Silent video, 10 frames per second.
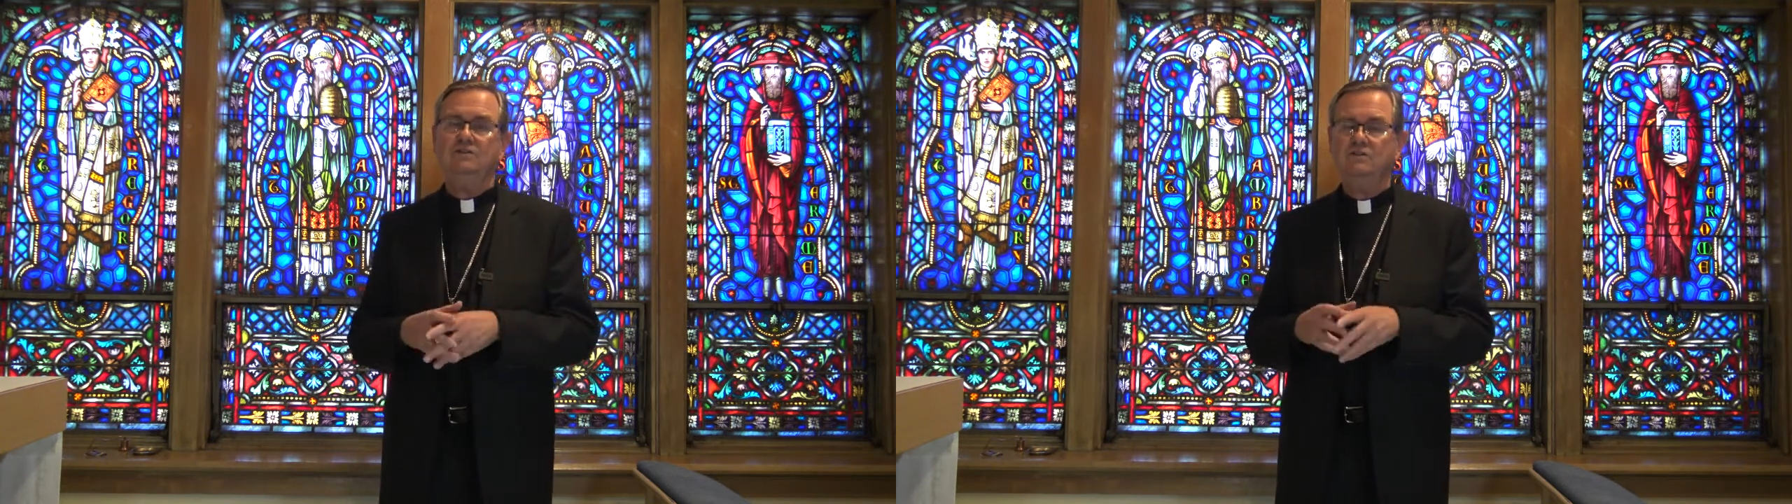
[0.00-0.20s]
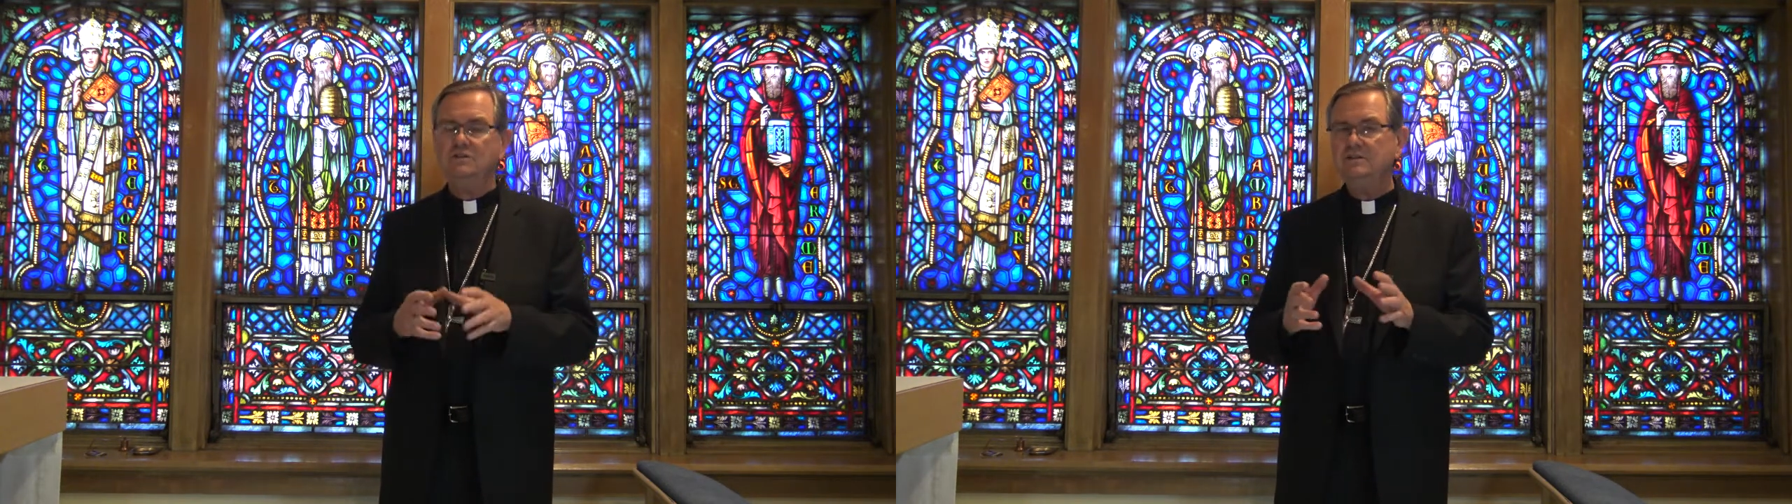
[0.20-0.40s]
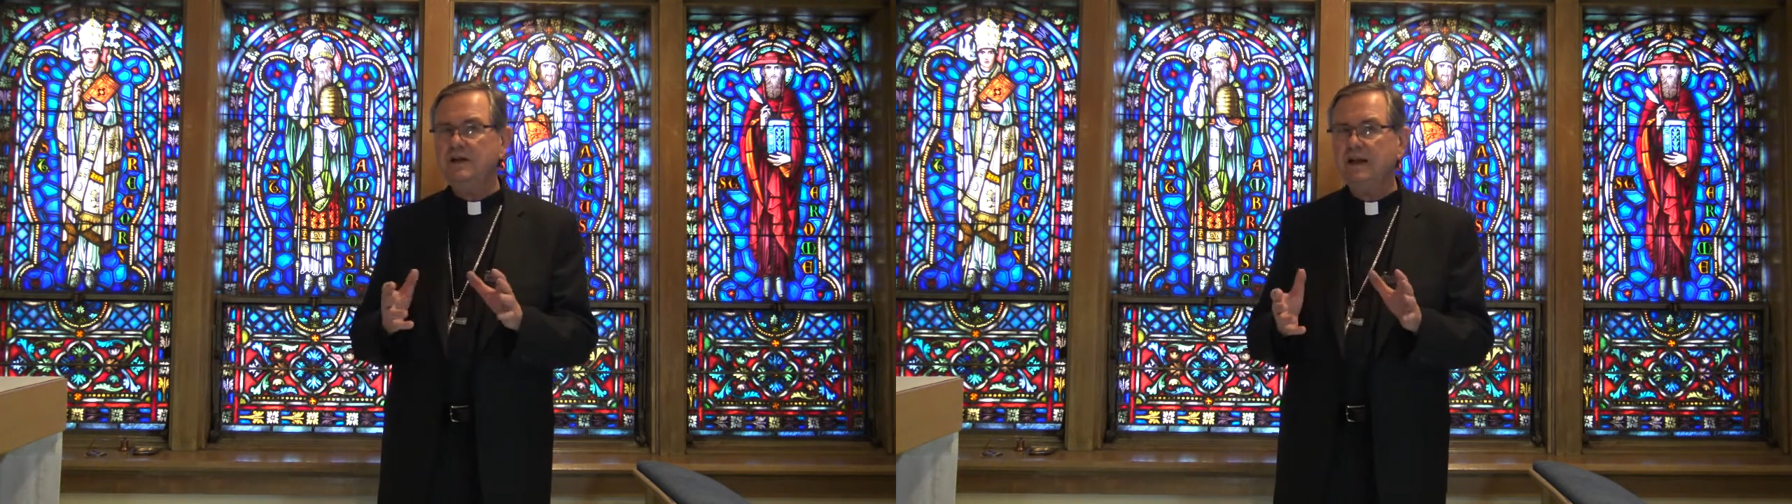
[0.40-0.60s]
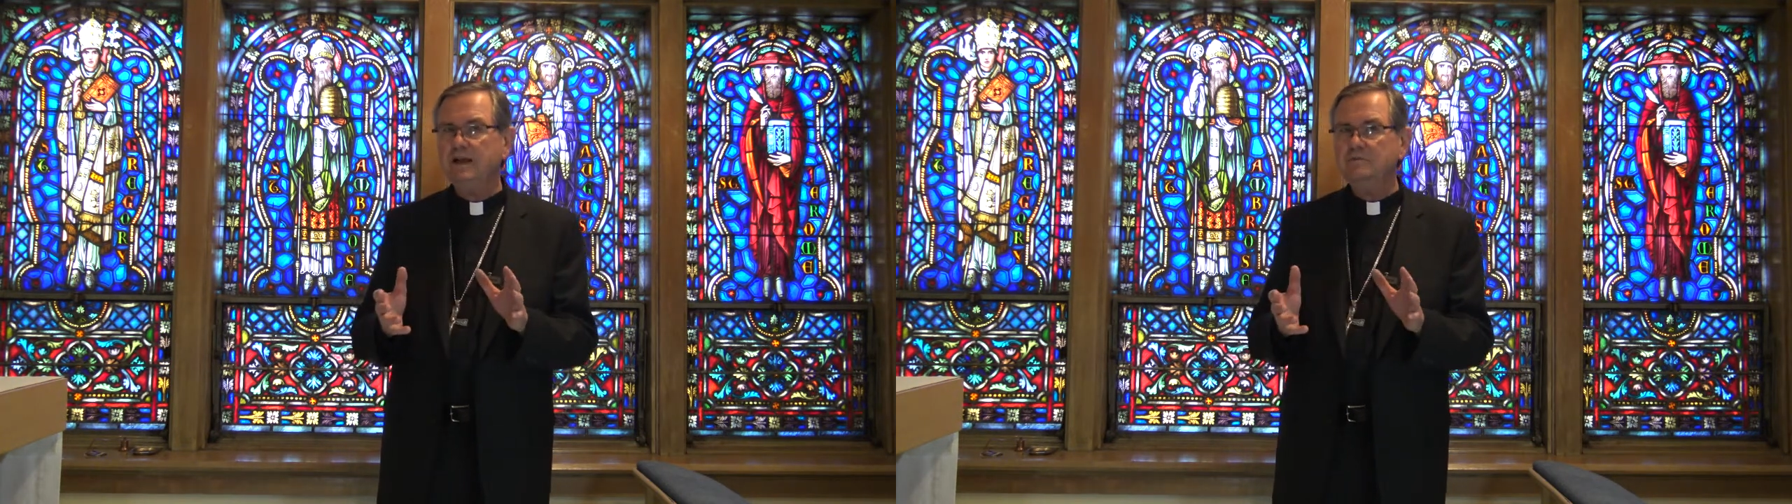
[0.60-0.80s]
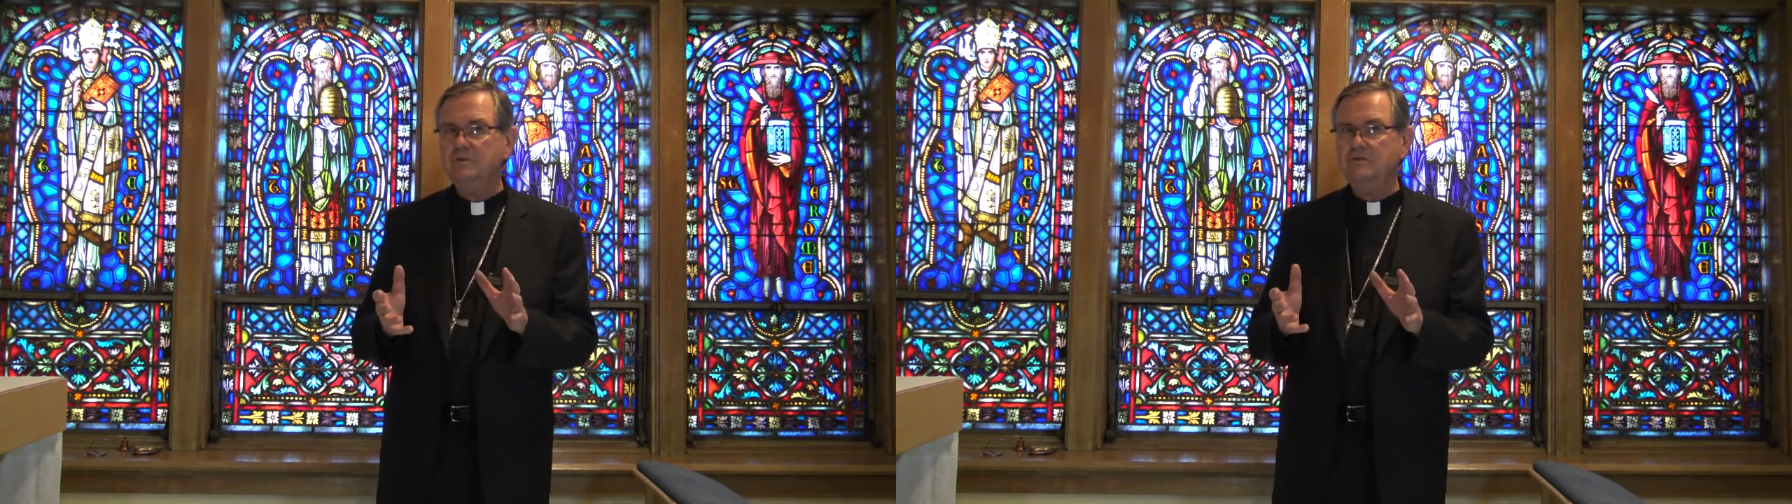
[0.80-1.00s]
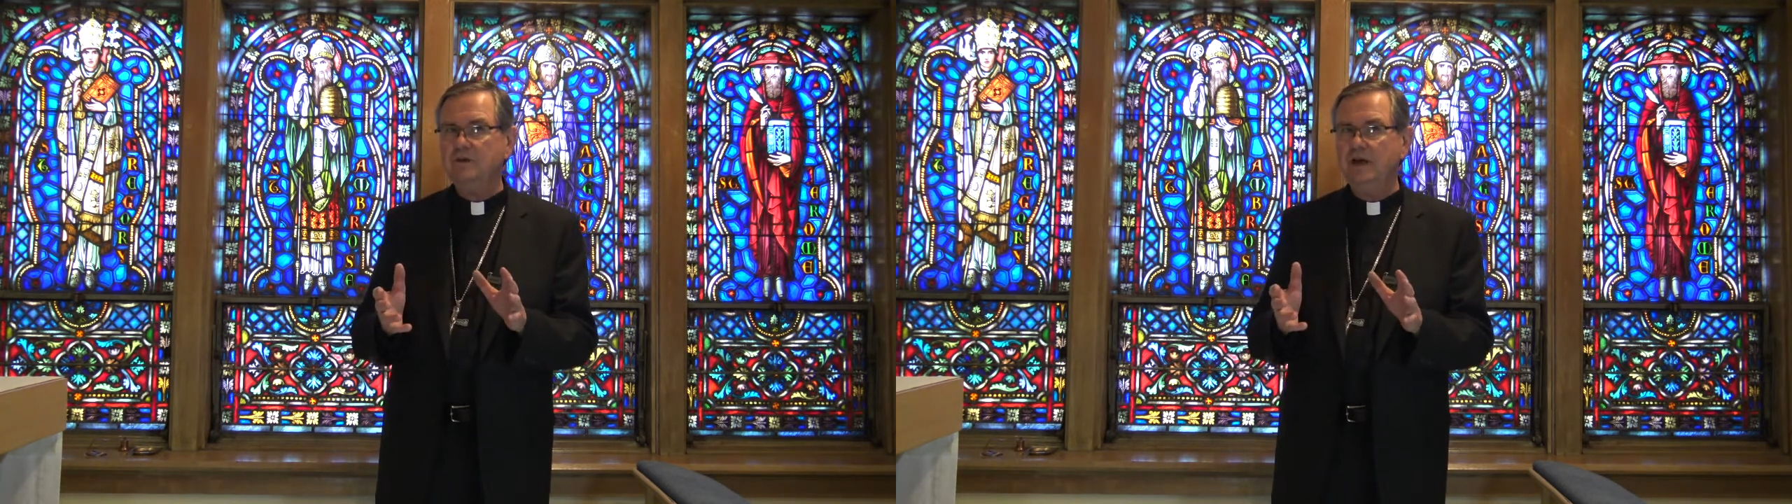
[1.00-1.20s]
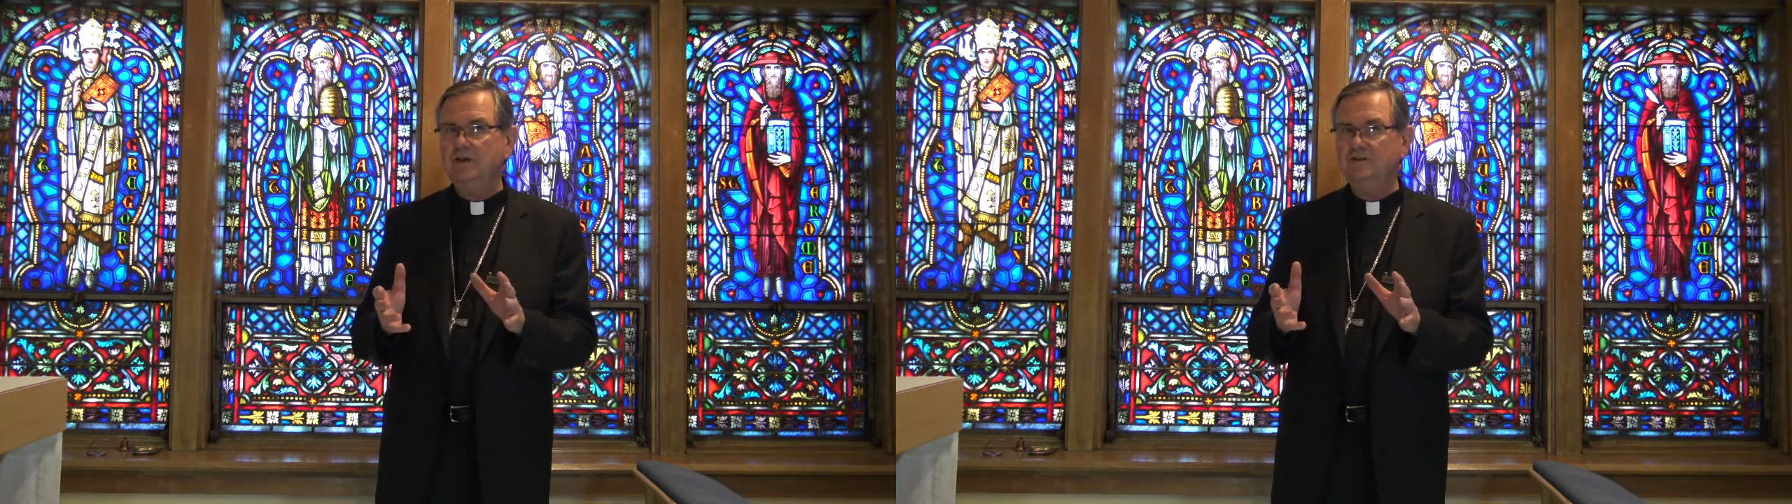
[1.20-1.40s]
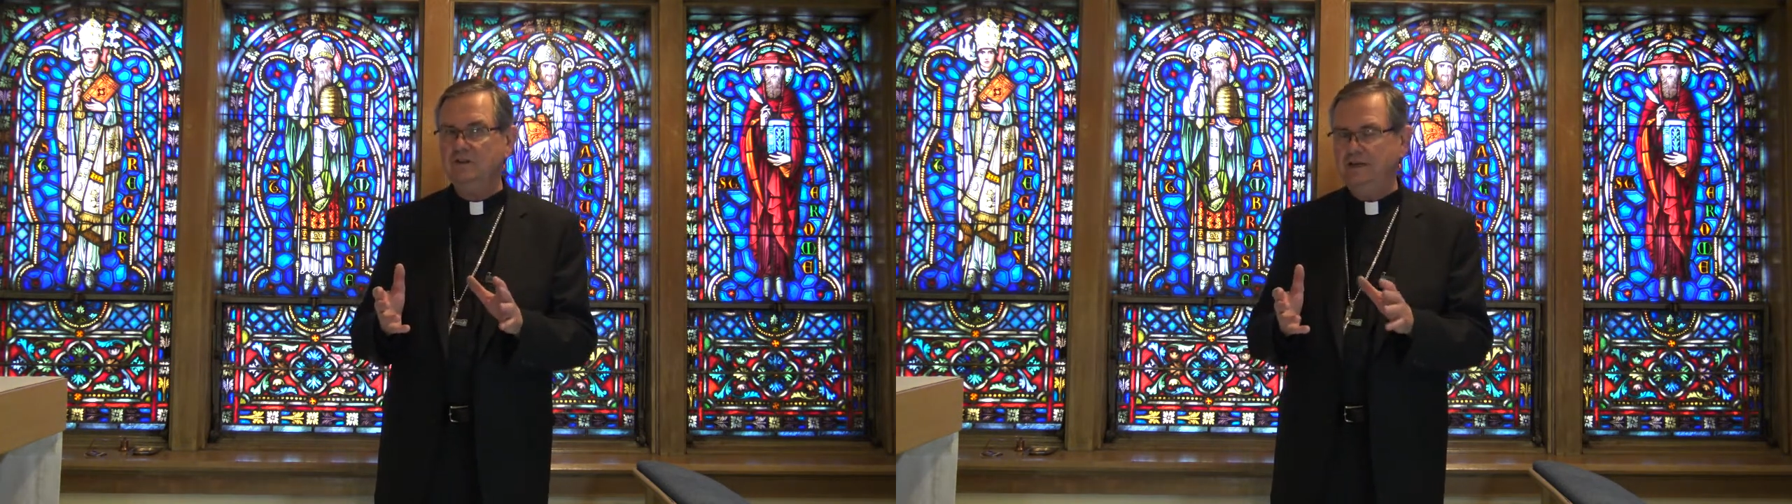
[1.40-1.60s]
so she's not absolutely
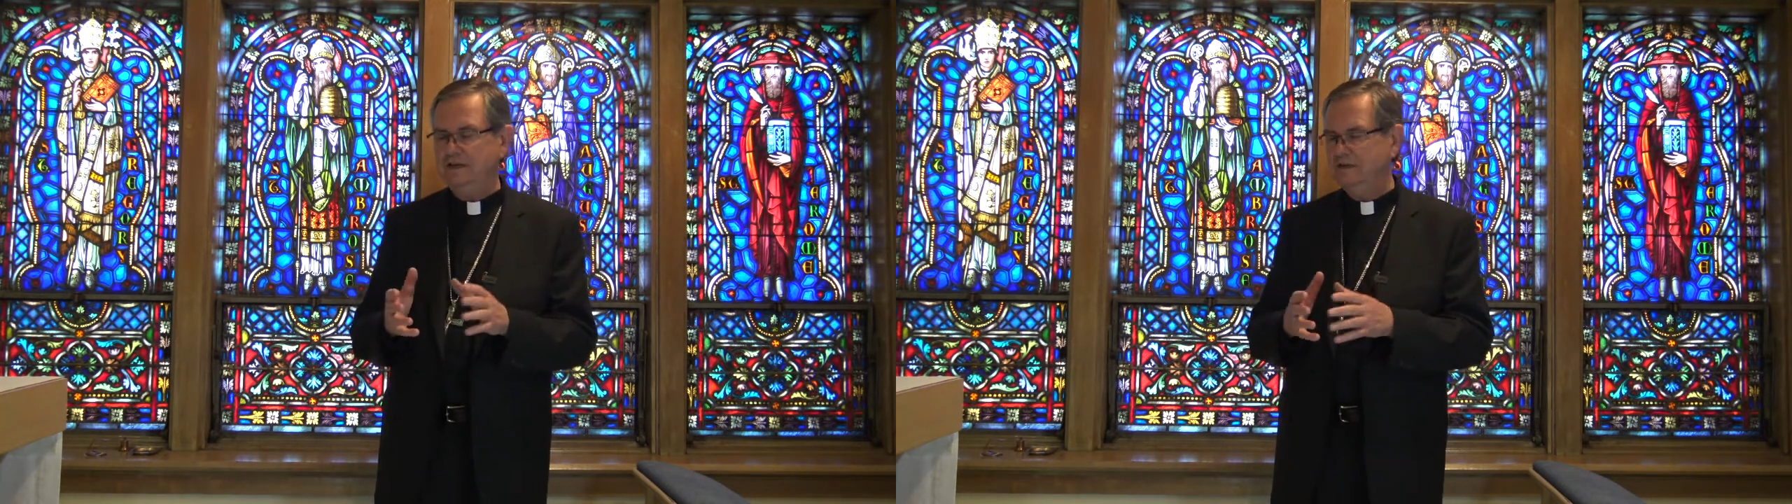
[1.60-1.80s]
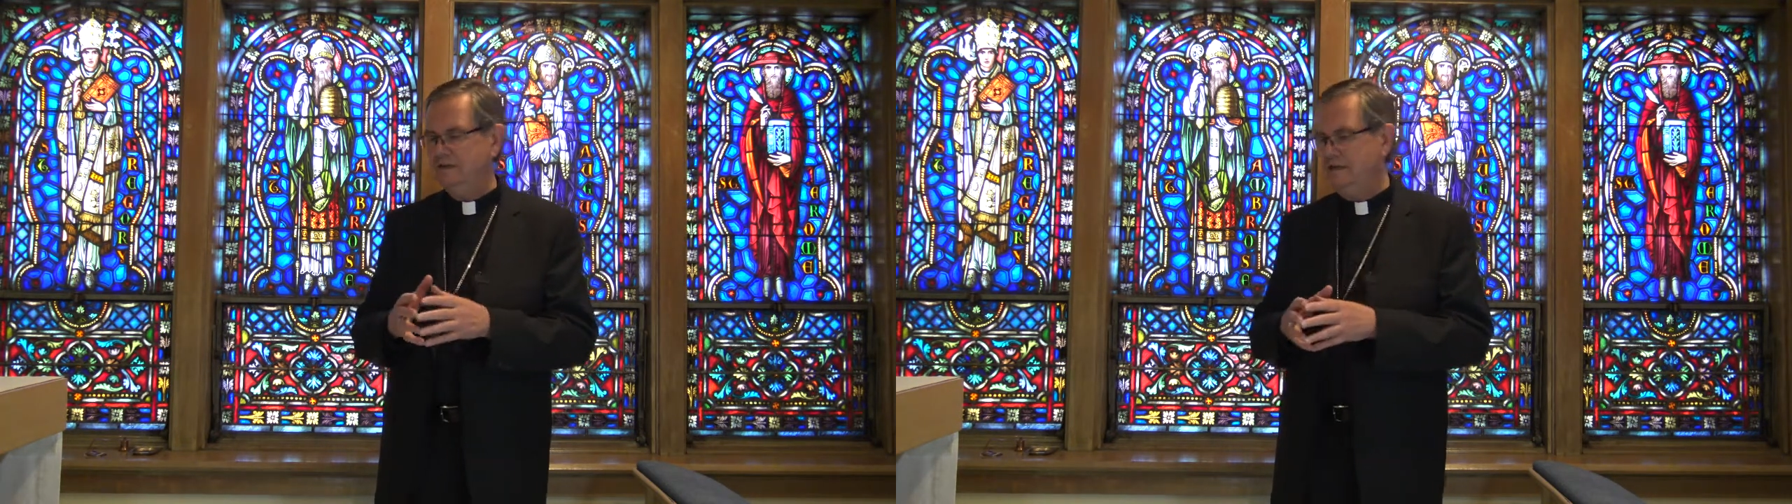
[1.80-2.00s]
isolated.